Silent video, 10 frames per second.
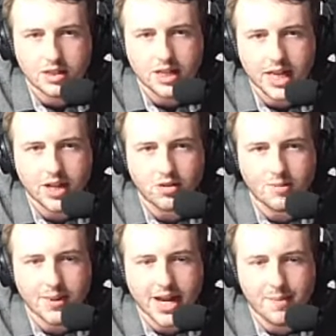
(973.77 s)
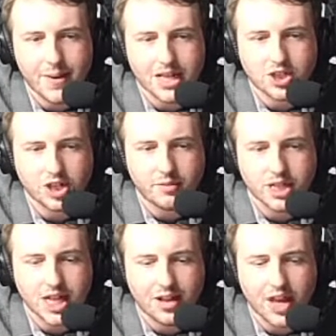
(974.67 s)
Ingram being a bit too
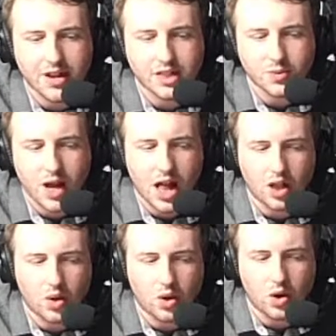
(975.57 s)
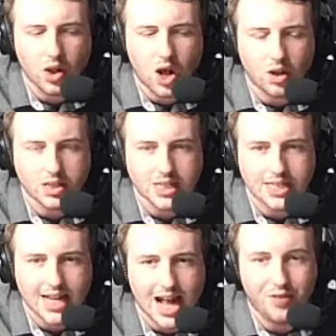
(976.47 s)
much out there as well. All holding
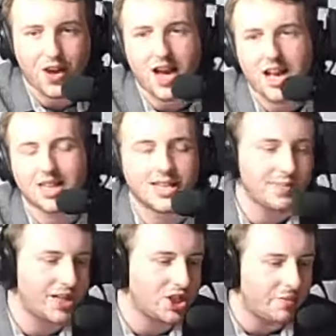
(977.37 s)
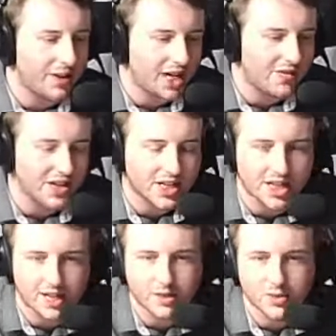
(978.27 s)
together. A little bit jumping over the
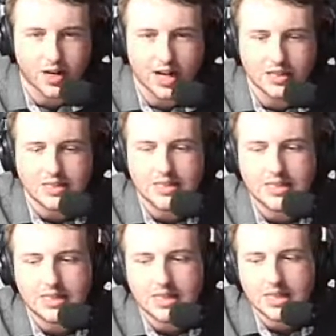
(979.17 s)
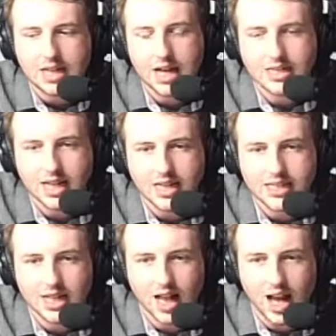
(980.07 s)
curb as well as they
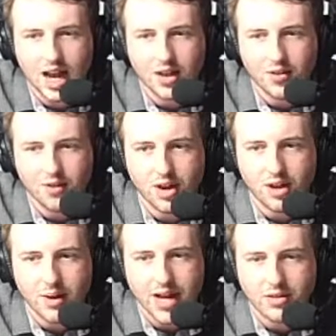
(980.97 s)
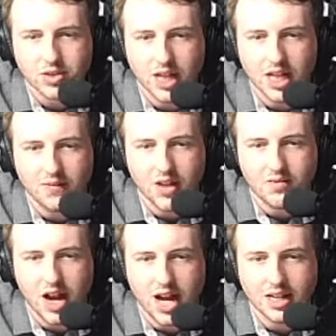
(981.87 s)
slide through. Ingram's got a lovely
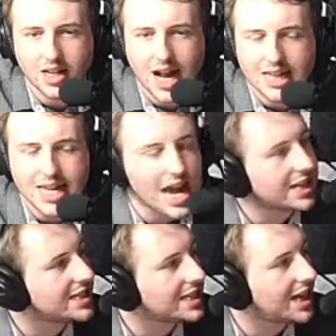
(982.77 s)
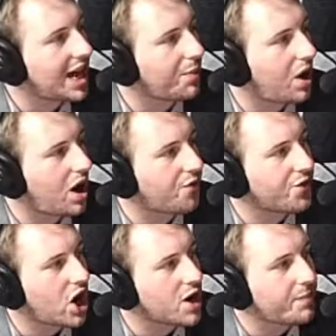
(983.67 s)
run at the exit now of
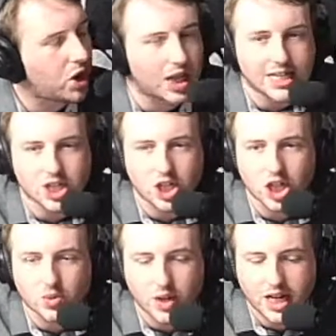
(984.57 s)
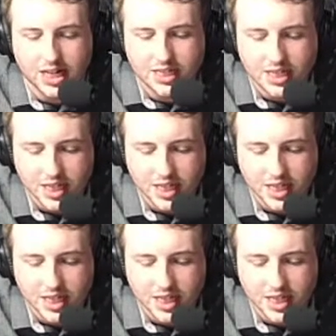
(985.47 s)
Noble into Goodwood.